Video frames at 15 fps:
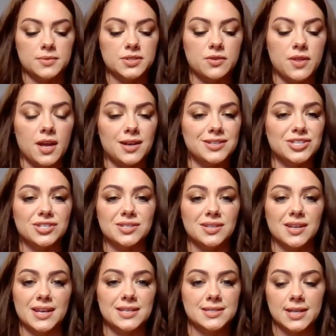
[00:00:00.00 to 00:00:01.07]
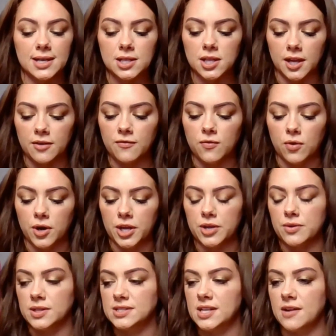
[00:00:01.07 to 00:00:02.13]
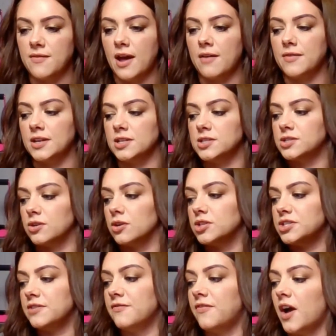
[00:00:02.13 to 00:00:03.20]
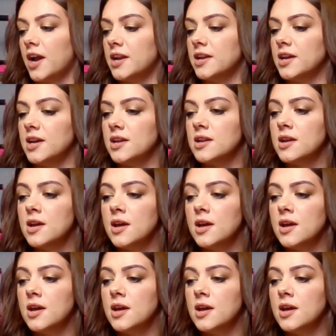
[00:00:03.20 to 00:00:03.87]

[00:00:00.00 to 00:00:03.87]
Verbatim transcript: so that it's just an easy click for you instead of having to search and find it.